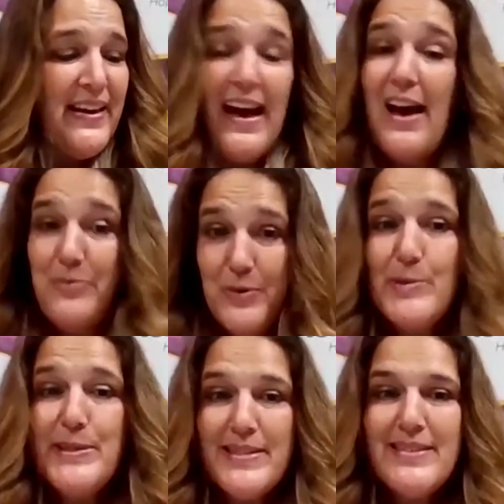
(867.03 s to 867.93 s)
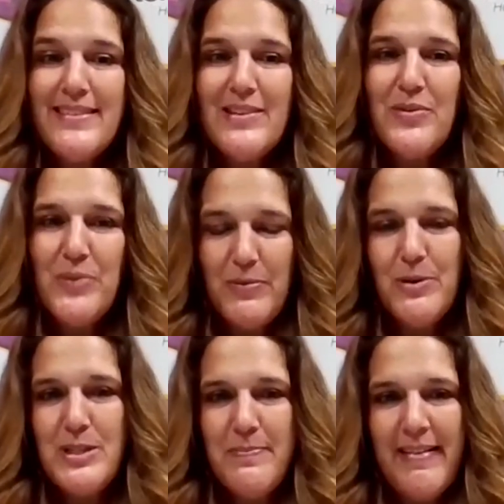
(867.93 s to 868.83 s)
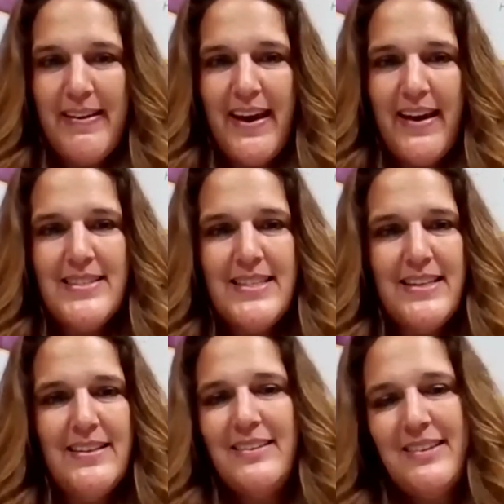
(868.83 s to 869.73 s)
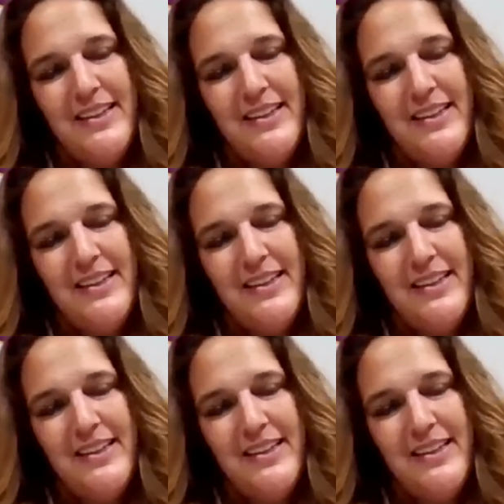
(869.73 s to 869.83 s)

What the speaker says: I first referred to Malachi as he,